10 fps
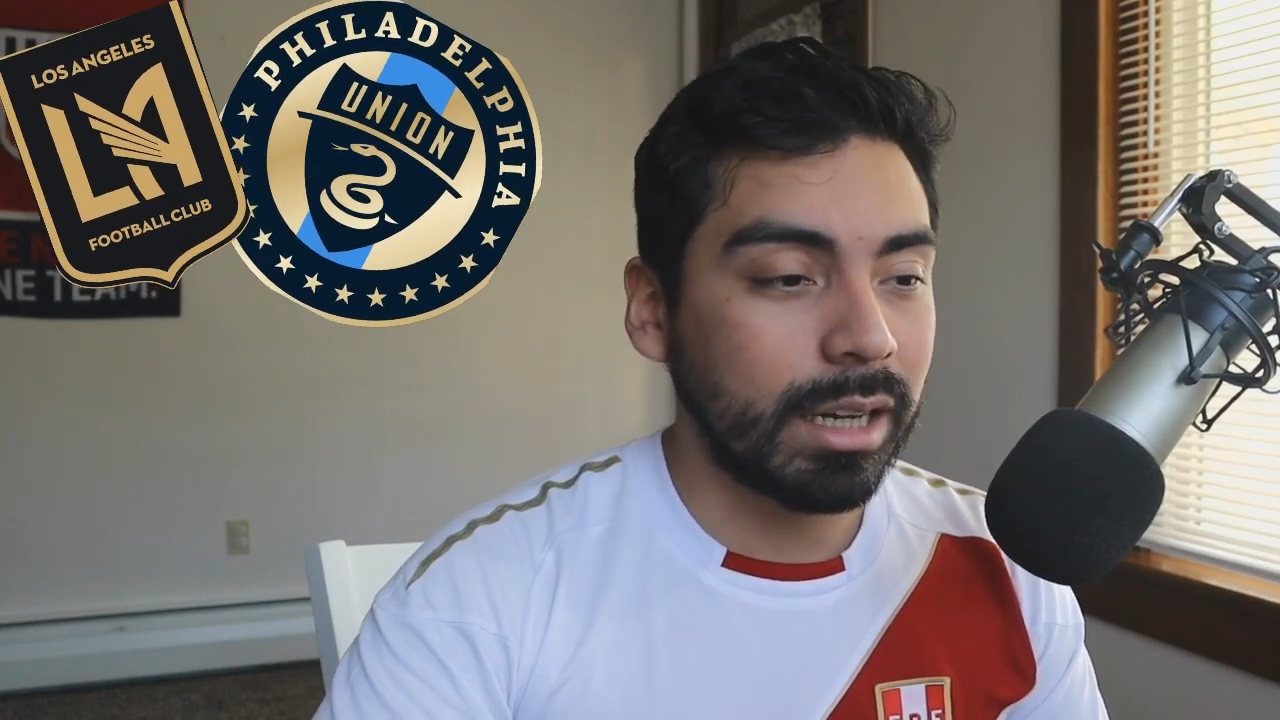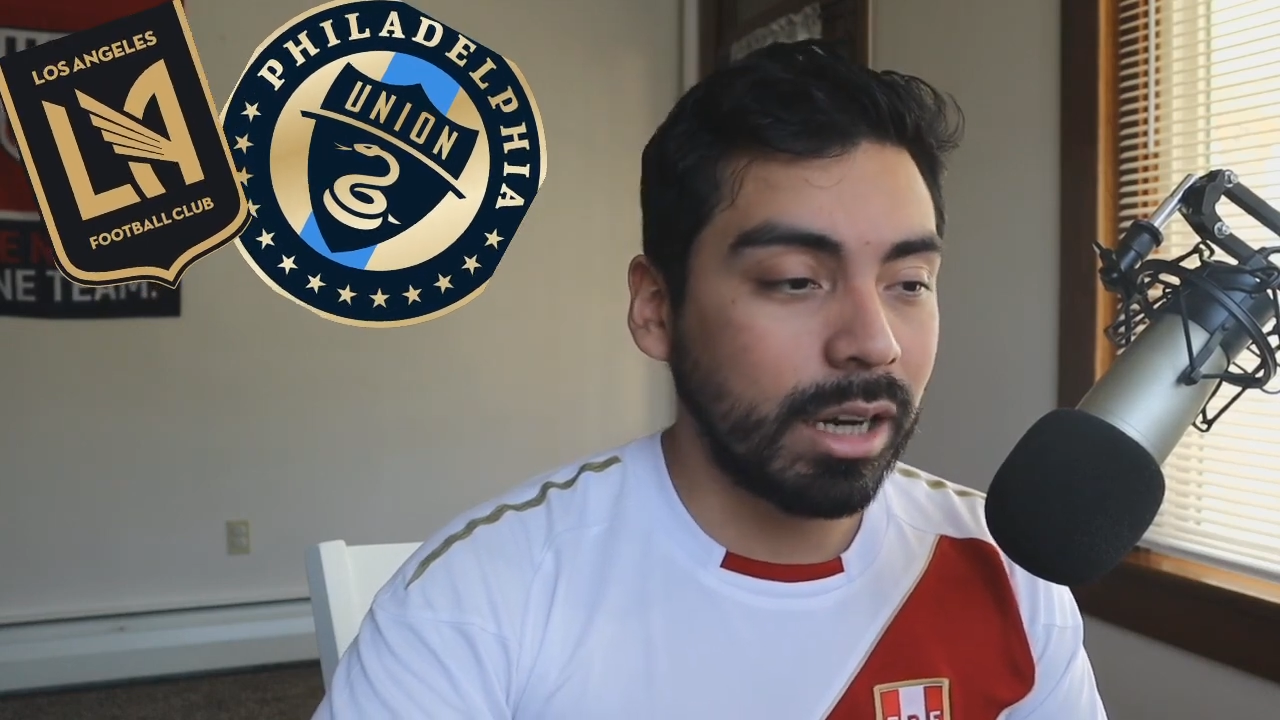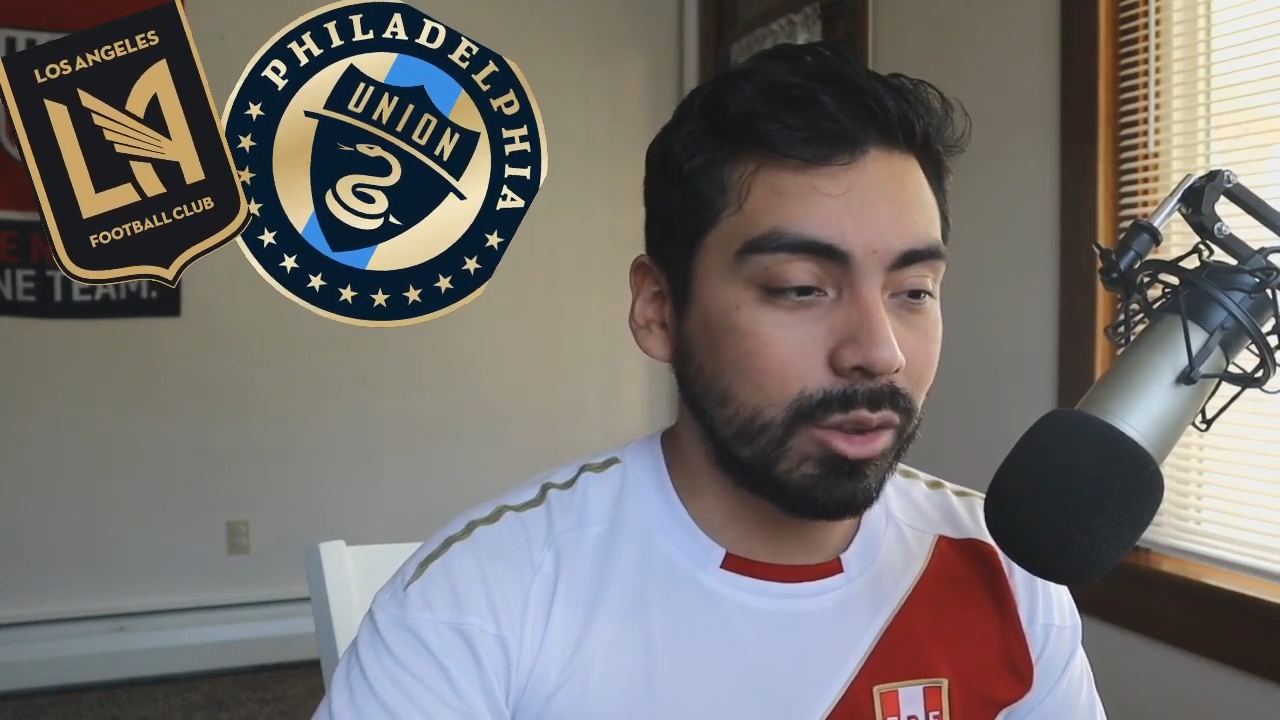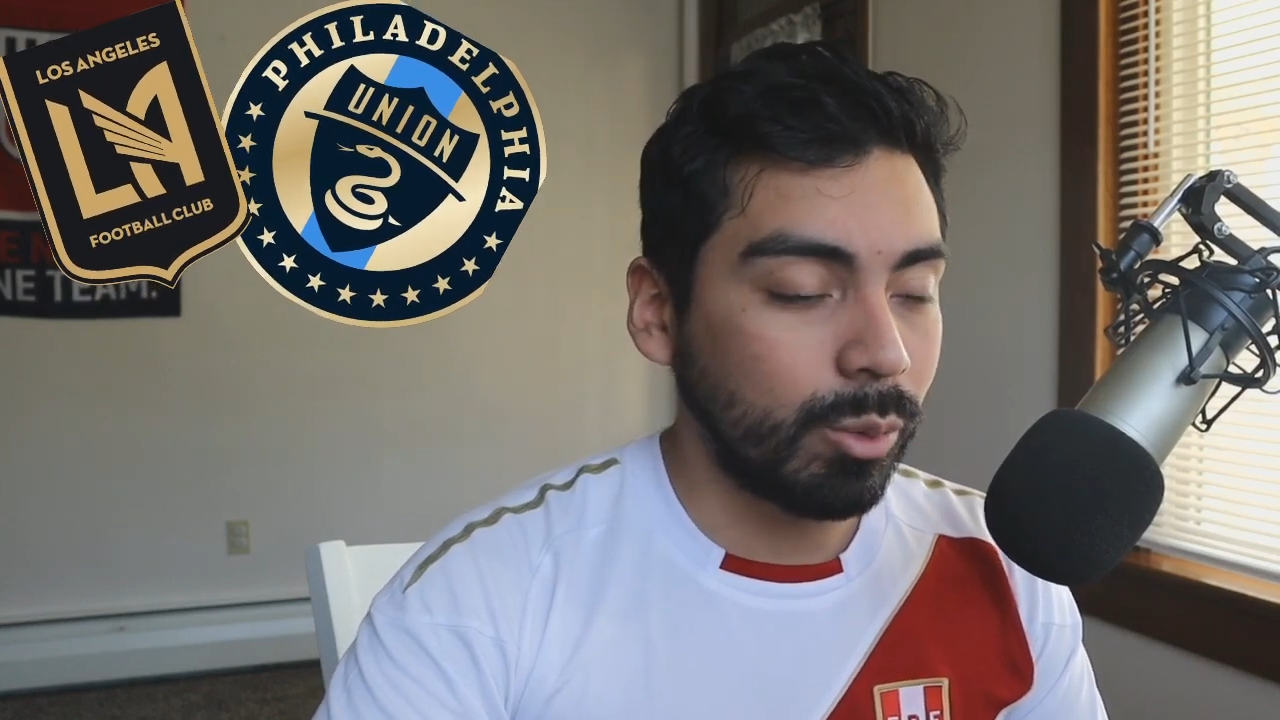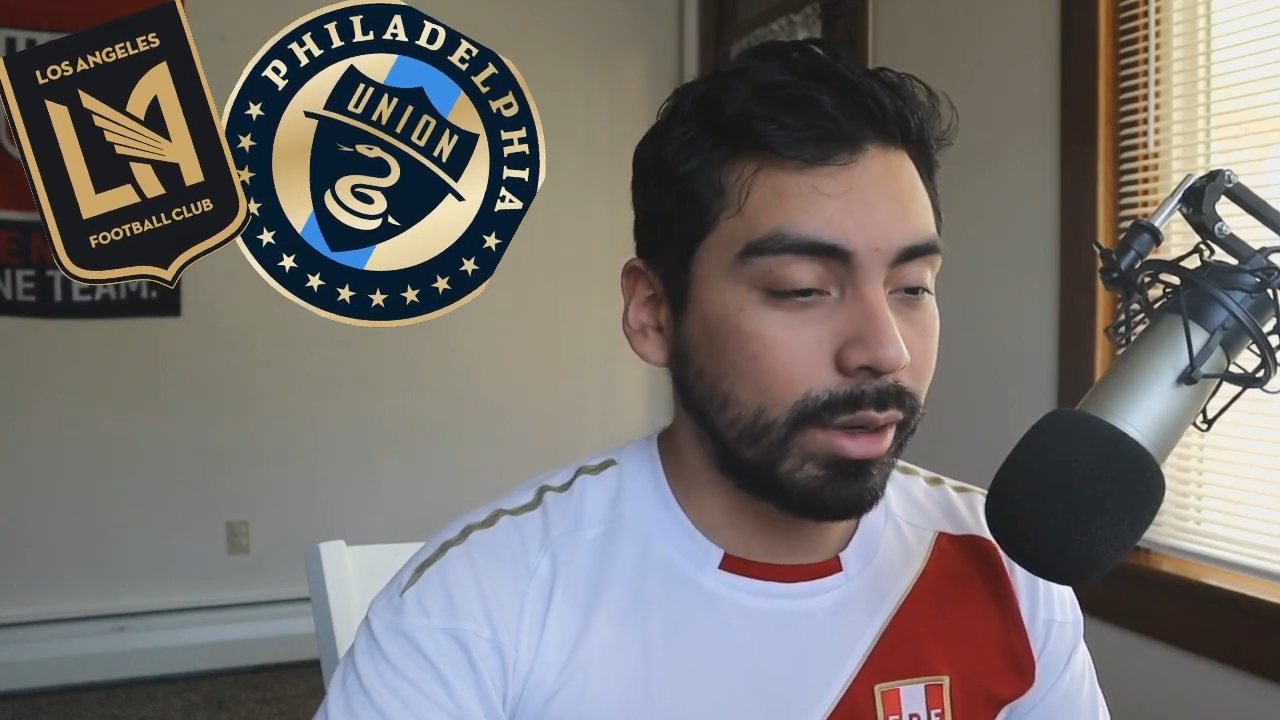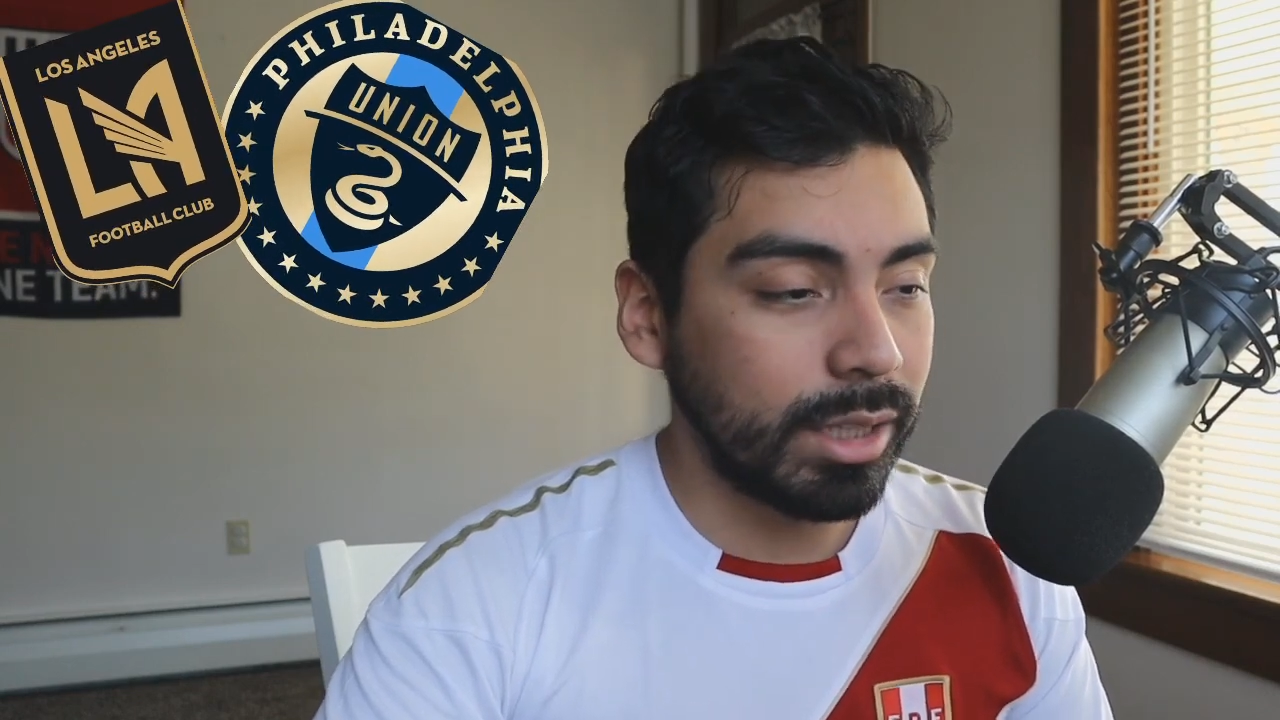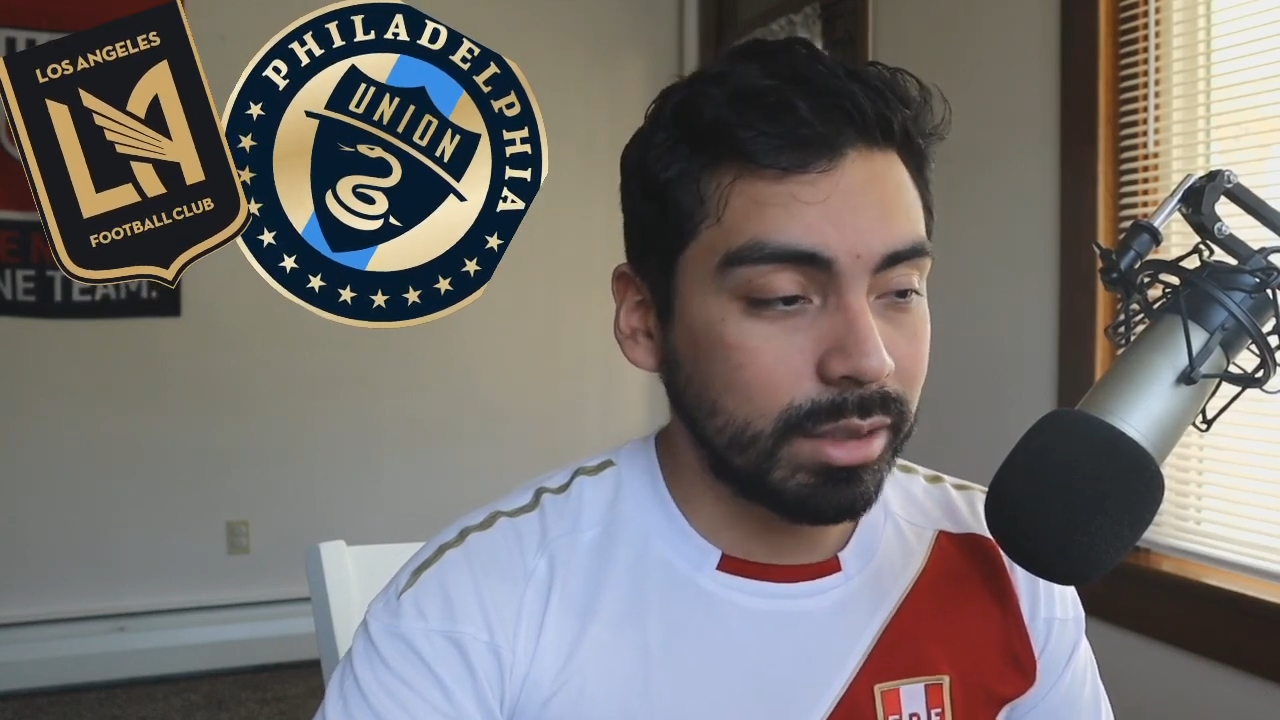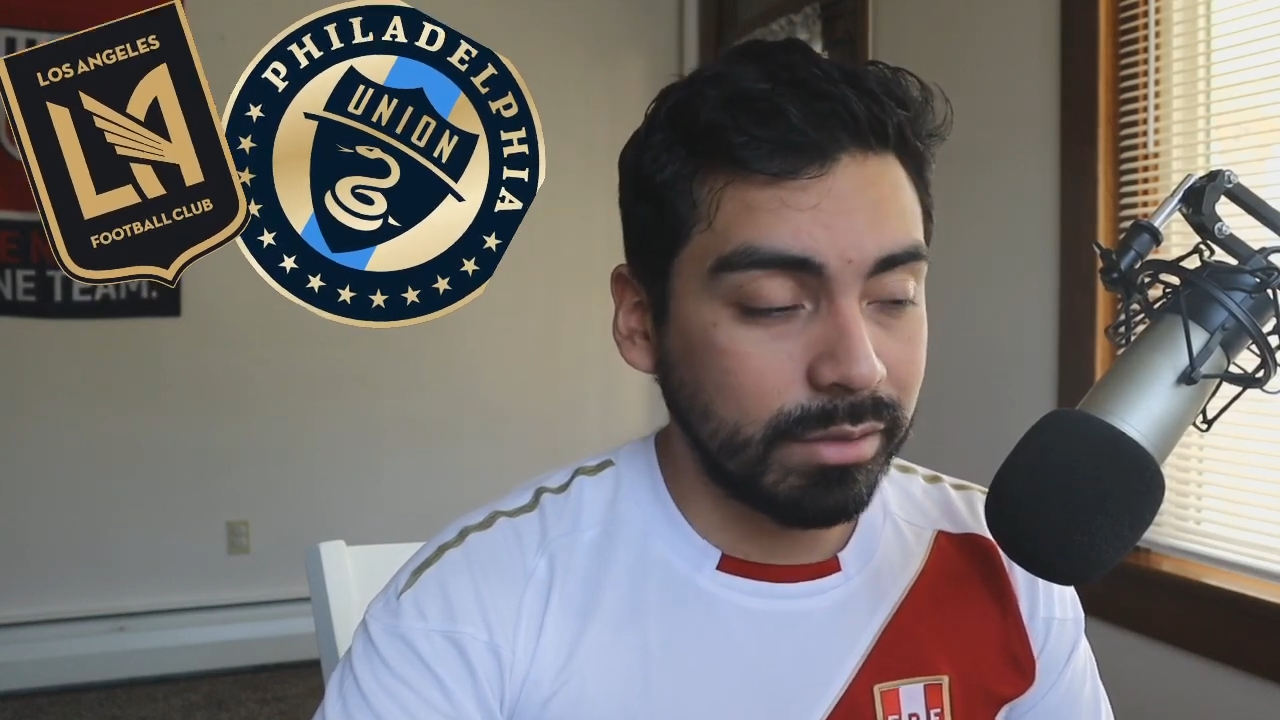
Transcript: on the way to